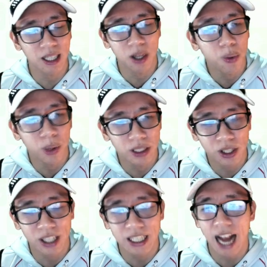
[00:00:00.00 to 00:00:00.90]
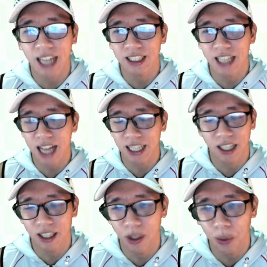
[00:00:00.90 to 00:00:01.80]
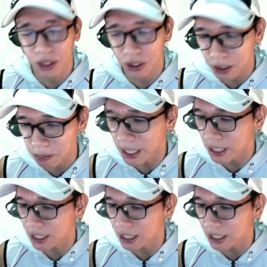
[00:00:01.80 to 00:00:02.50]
lowers your attack stat and lowers your speed